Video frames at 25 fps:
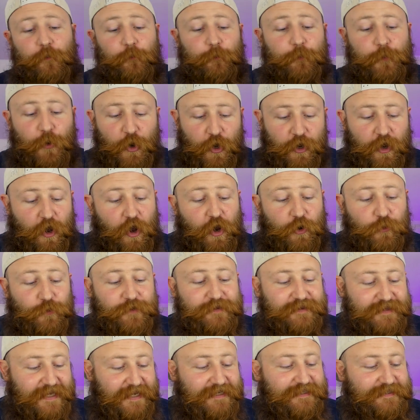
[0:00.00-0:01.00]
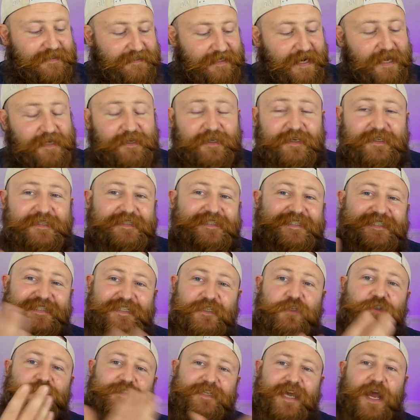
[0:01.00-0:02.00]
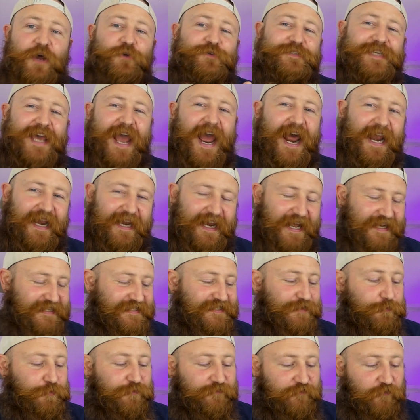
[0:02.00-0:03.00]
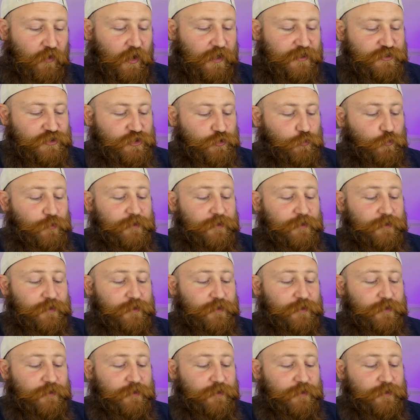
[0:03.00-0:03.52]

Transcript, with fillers: But I would then say that it's still down to Adidas to provide you